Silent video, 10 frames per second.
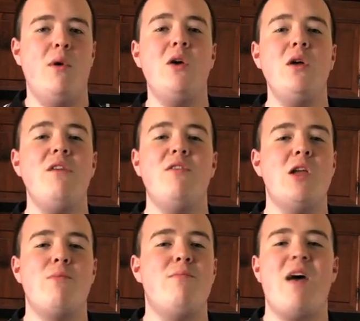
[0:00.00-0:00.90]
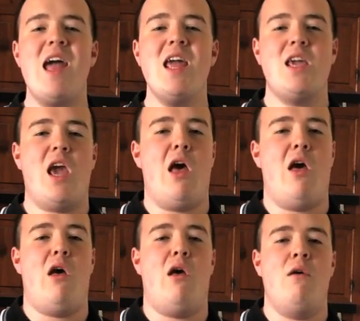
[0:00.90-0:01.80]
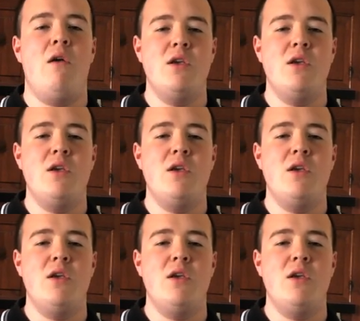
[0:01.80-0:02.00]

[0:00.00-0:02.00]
We're not even in May yet.